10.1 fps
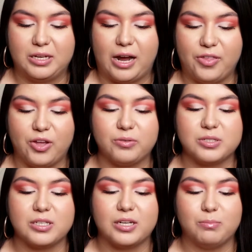thought I was
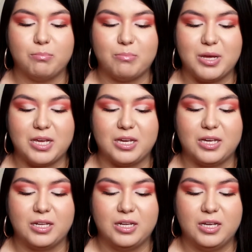gonna make
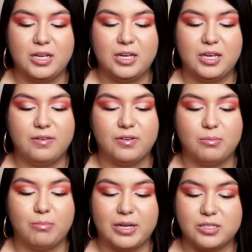it even
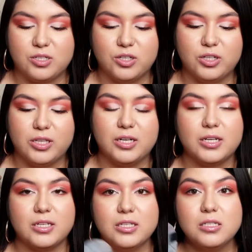messier than it
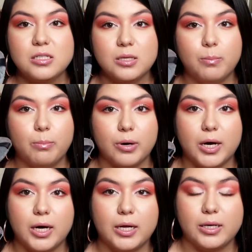is,
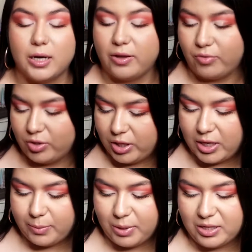but I feel
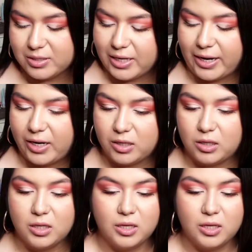like because I'm kind